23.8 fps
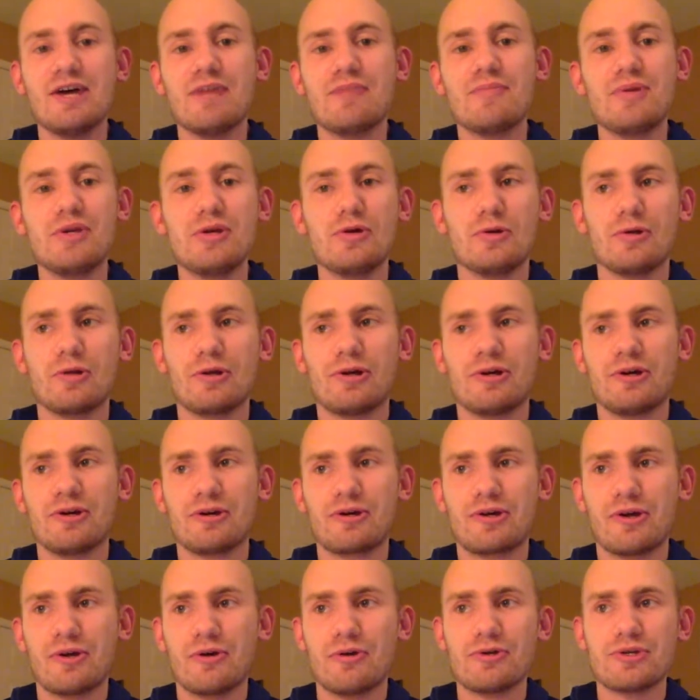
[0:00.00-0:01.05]

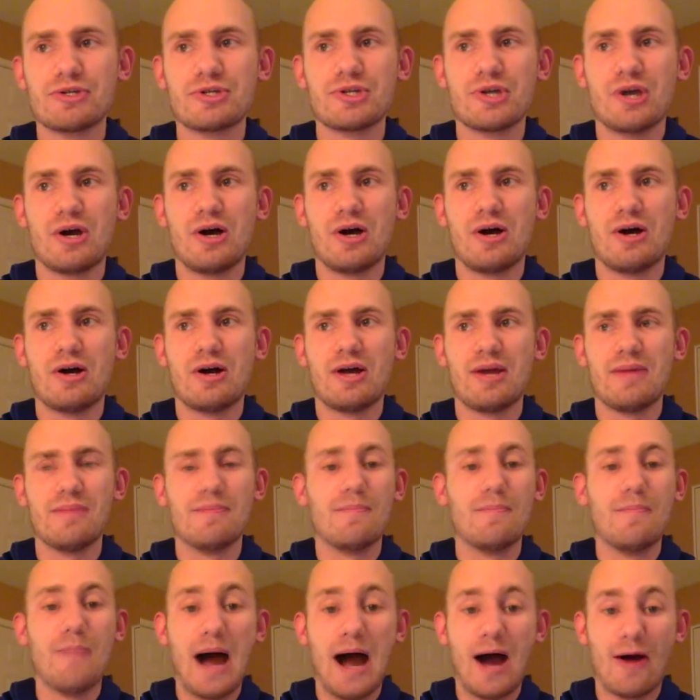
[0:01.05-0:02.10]
Bueller, Kershaw,
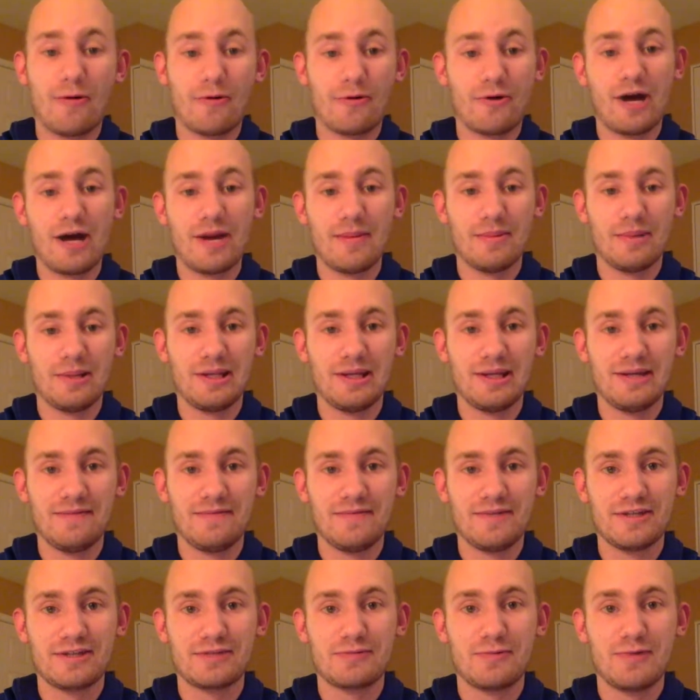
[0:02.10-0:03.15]
and Bauer, I
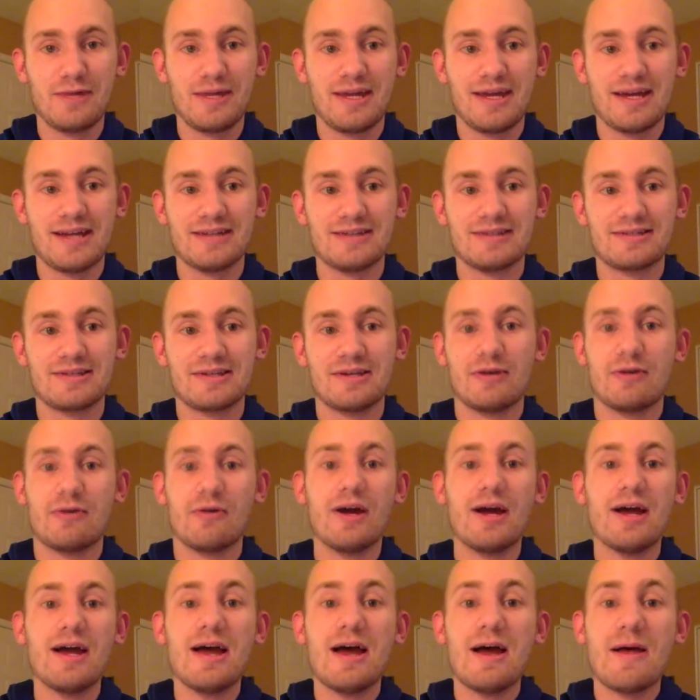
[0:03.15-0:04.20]
believe, this weekend.
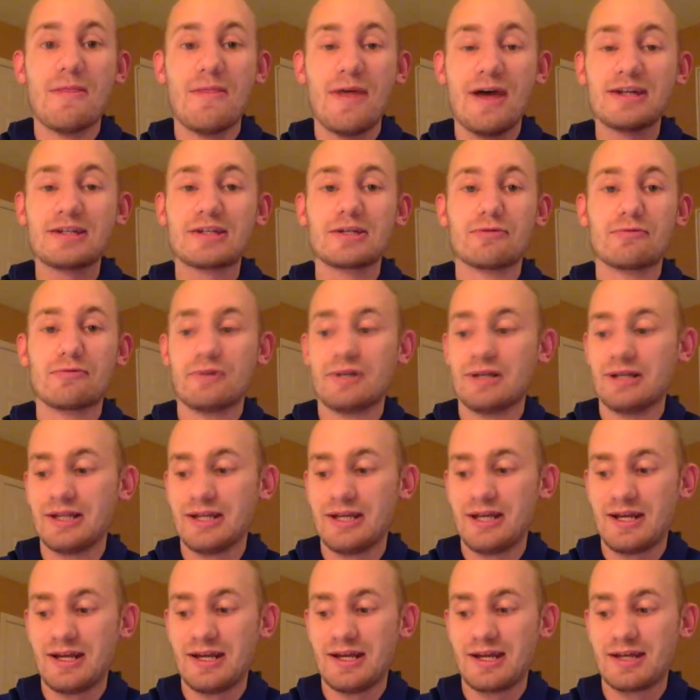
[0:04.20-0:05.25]
So that's a
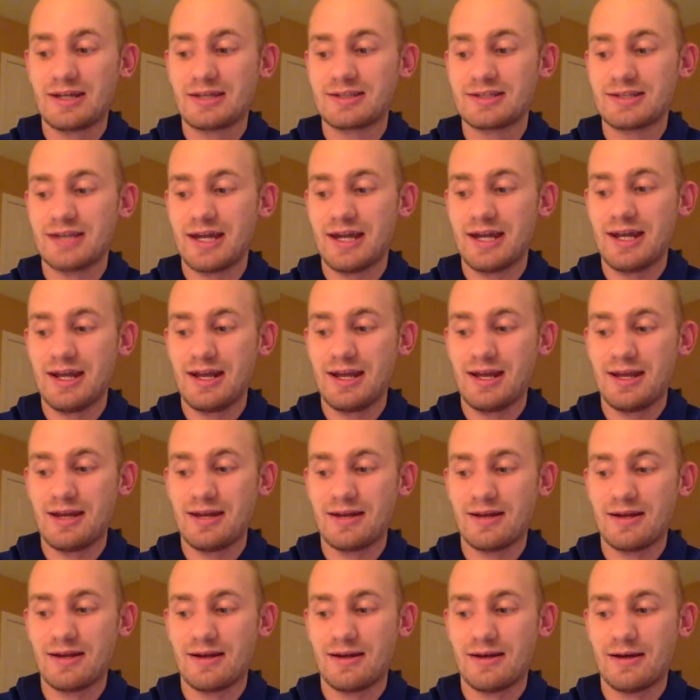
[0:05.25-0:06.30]
really
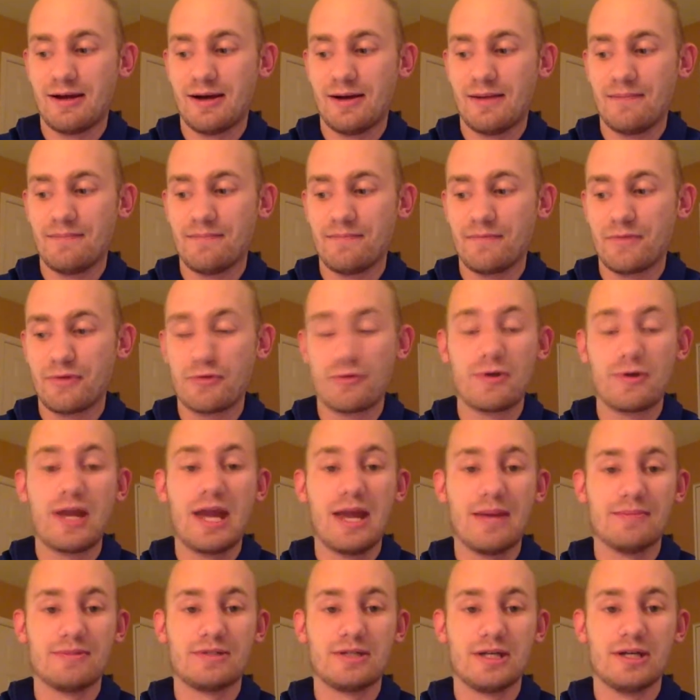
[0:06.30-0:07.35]
exciting
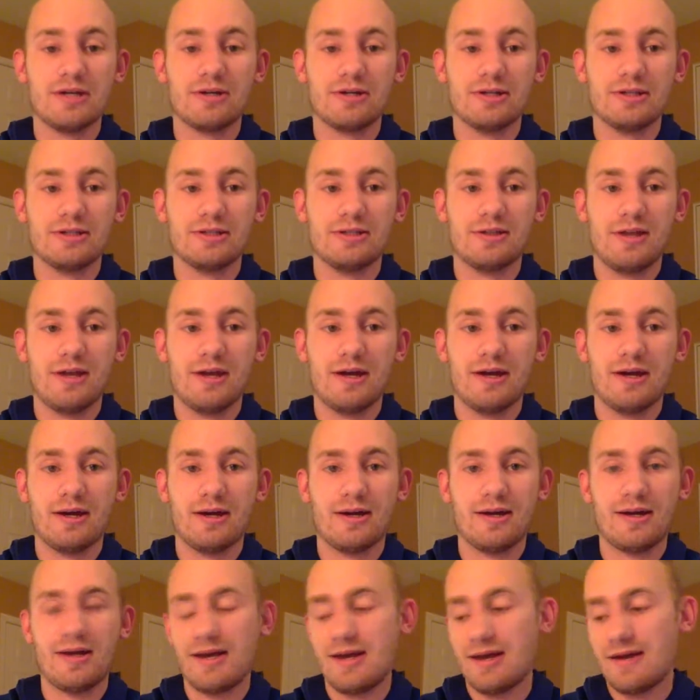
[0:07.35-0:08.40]
3-game series
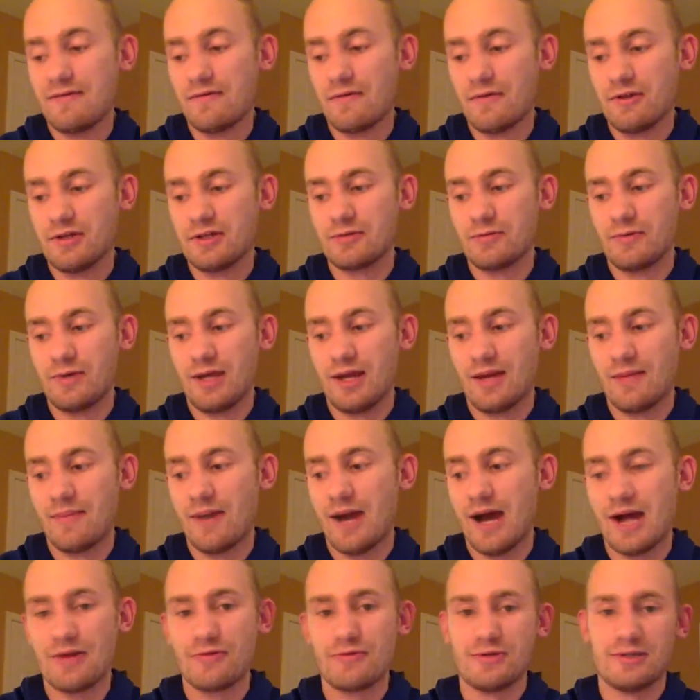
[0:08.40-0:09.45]
there for this weekend.
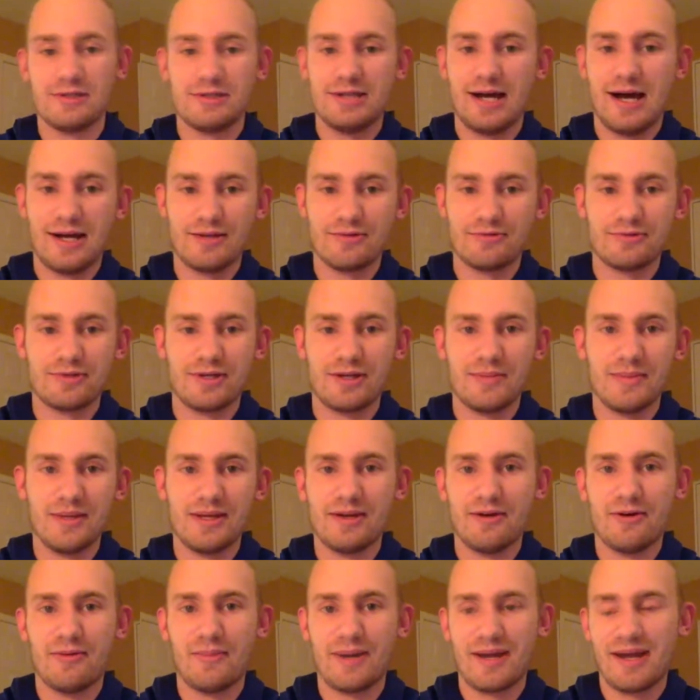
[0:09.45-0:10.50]
Padres, Dodgers. I
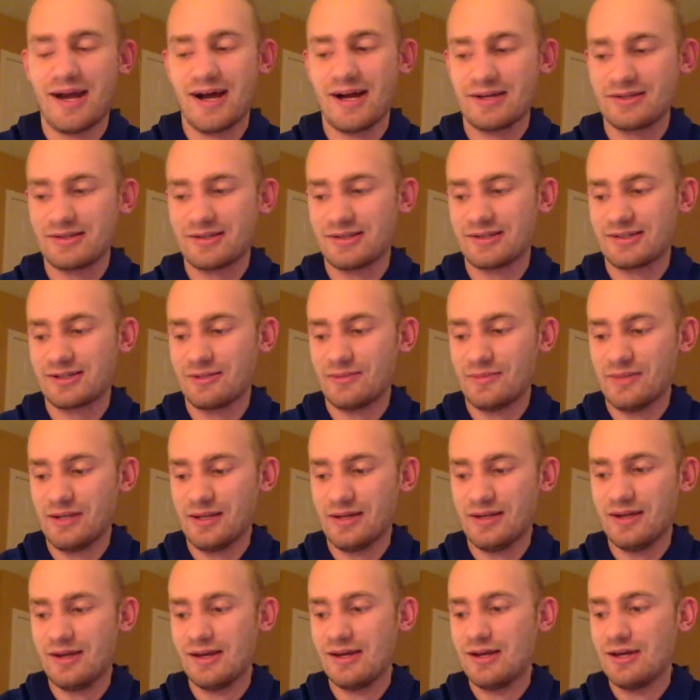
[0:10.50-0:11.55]
mean, oh my gosh, that's going to
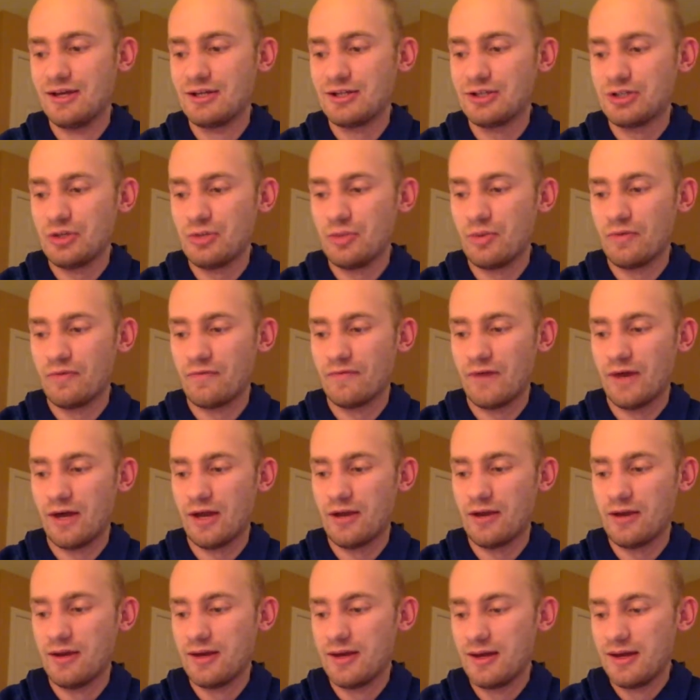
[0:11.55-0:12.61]
be super fun.